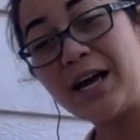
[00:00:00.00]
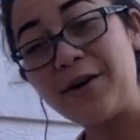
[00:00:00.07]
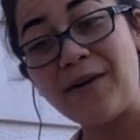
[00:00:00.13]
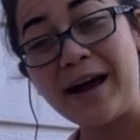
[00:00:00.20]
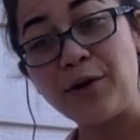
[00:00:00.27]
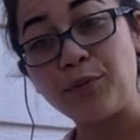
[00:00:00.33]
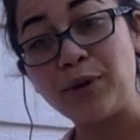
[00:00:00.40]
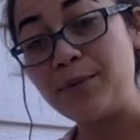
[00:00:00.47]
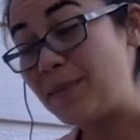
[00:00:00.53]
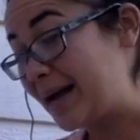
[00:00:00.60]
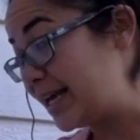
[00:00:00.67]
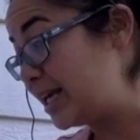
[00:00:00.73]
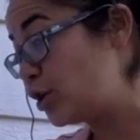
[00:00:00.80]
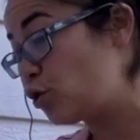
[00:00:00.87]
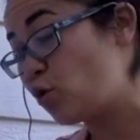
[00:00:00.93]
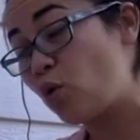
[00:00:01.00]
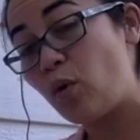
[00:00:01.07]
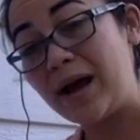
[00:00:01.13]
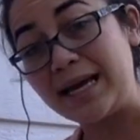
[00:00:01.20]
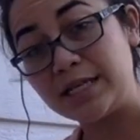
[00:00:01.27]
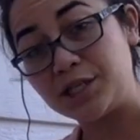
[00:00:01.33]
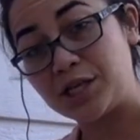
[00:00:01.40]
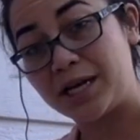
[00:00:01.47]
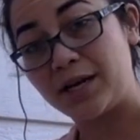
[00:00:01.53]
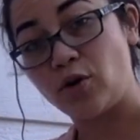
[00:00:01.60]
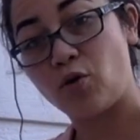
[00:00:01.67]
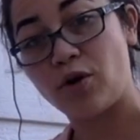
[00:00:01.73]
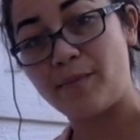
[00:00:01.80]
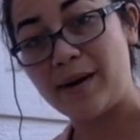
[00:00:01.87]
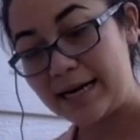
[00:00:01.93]
if I read my equation
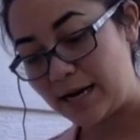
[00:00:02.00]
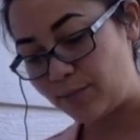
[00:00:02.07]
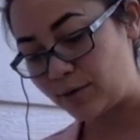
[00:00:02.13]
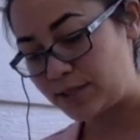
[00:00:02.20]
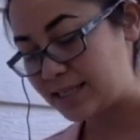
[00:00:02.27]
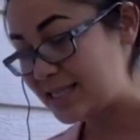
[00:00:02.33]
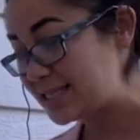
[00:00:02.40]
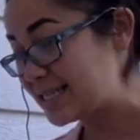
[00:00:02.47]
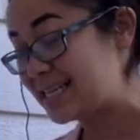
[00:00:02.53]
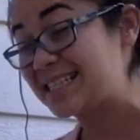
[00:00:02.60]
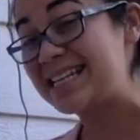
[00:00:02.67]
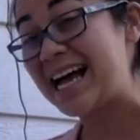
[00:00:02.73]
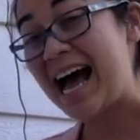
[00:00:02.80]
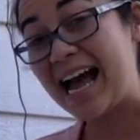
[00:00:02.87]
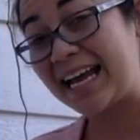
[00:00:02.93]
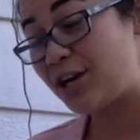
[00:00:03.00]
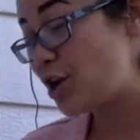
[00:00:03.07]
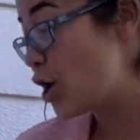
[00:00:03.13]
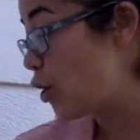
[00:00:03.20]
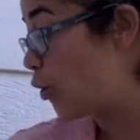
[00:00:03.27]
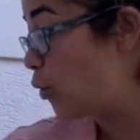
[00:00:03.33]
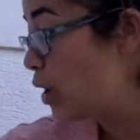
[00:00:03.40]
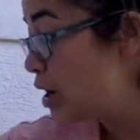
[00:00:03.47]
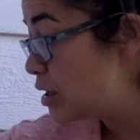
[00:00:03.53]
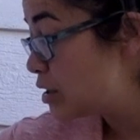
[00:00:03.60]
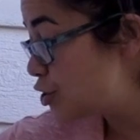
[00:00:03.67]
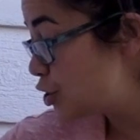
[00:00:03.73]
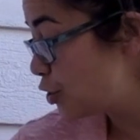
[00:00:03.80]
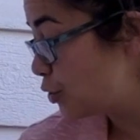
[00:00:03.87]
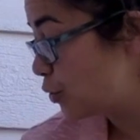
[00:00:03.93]
or my number sentence, I know
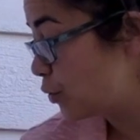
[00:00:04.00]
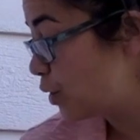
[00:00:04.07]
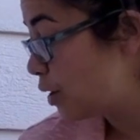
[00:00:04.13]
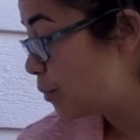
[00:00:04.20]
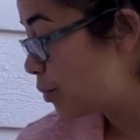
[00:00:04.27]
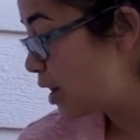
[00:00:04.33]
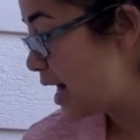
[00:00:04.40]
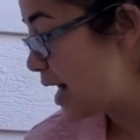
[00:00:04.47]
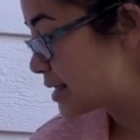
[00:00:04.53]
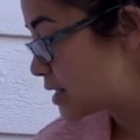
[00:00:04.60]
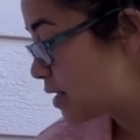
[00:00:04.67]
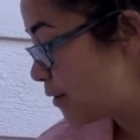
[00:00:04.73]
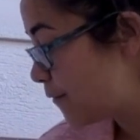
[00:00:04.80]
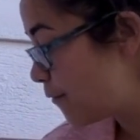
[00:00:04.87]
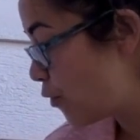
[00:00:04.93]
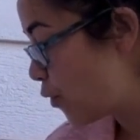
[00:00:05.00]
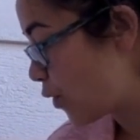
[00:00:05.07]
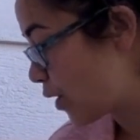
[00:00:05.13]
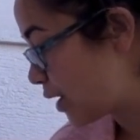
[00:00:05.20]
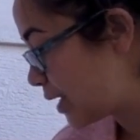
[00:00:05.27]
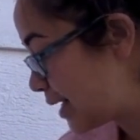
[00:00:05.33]
2 plus 4